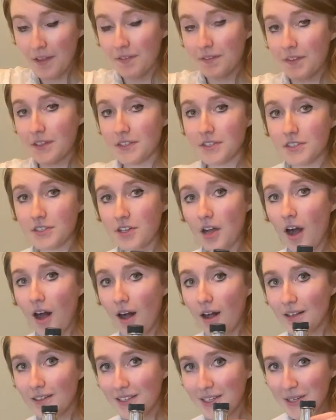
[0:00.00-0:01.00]
This is
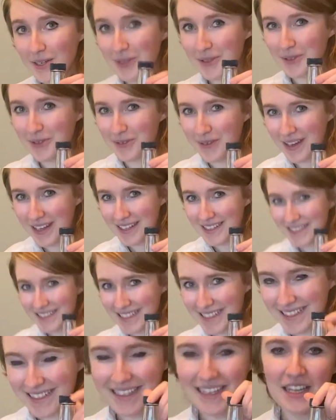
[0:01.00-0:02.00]
called
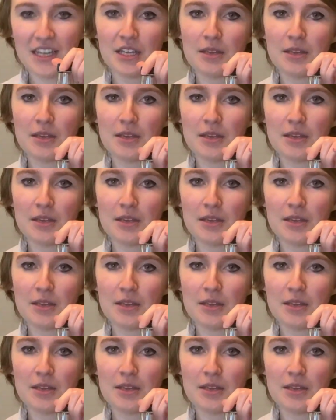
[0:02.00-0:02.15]
Grenadine.